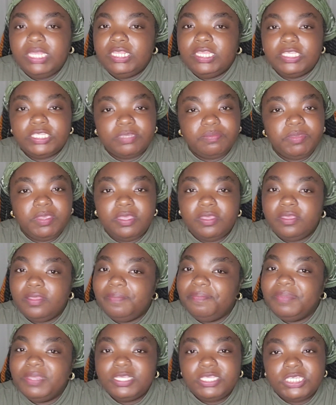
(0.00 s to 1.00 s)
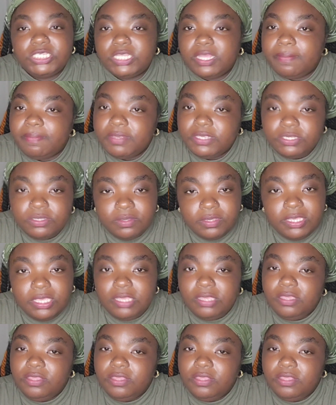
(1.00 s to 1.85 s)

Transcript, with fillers: This could be a good business opportunity.